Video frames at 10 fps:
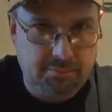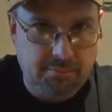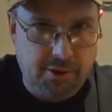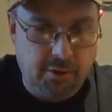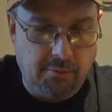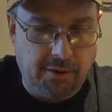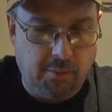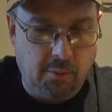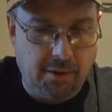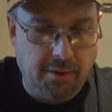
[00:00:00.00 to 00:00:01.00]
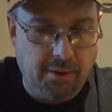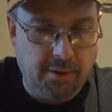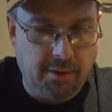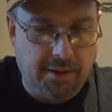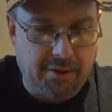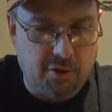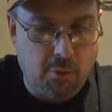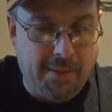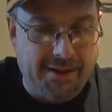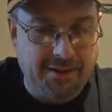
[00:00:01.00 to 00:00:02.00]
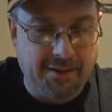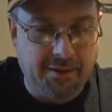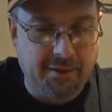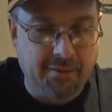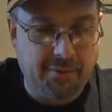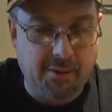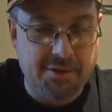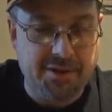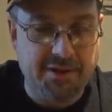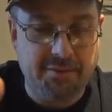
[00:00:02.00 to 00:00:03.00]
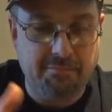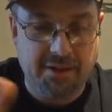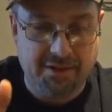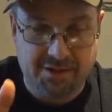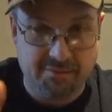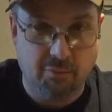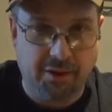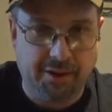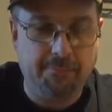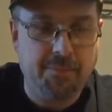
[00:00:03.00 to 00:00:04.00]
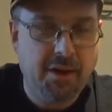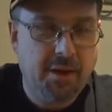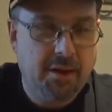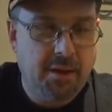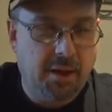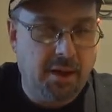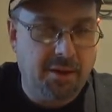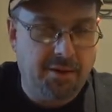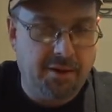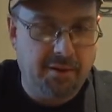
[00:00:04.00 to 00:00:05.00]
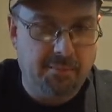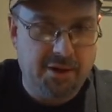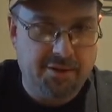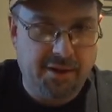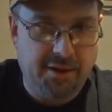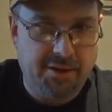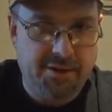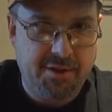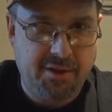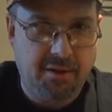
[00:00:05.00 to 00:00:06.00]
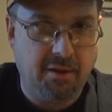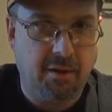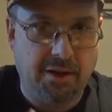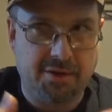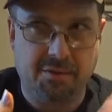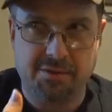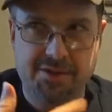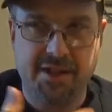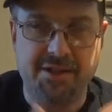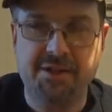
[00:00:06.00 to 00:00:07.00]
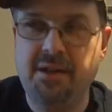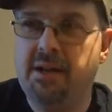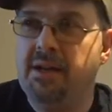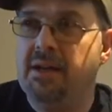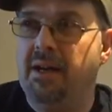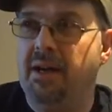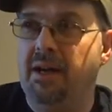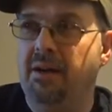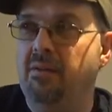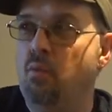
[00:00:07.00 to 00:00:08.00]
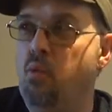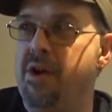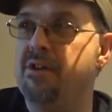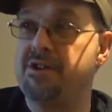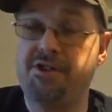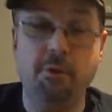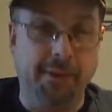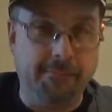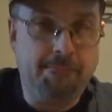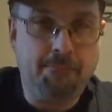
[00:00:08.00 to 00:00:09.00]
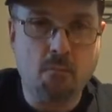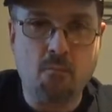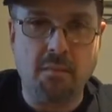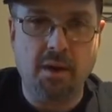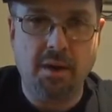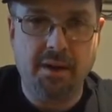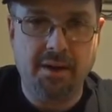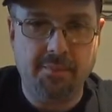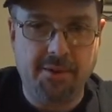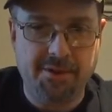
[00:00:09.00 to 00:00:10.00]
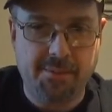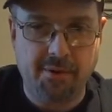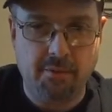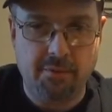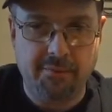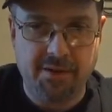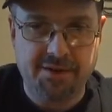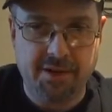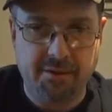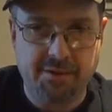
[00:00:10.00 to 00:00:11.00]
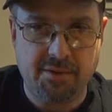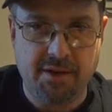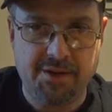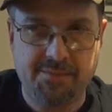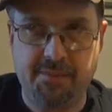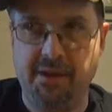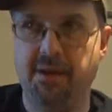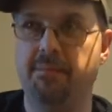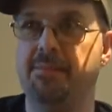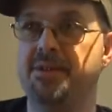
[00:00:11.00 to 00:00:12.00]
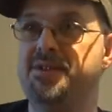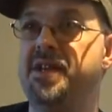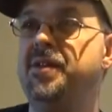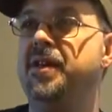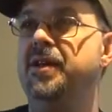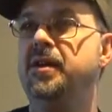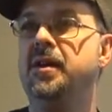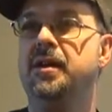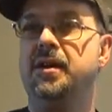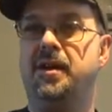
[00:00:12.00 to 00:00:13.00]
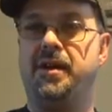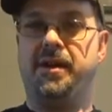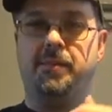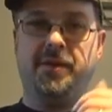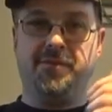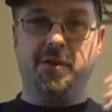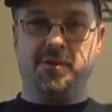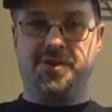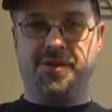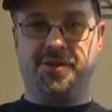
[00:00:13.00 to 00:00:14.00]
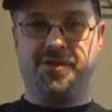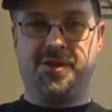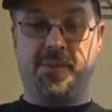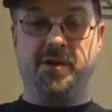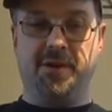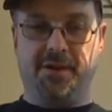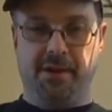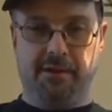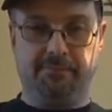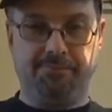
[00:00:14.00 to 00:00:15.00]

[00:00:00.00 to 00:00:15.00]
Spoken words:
what electromagnetic frequency means really, other than measuring it in an electrical sense. We're assuming, as paranormal investigators, there has been said that EMF denotes that there's spirit there.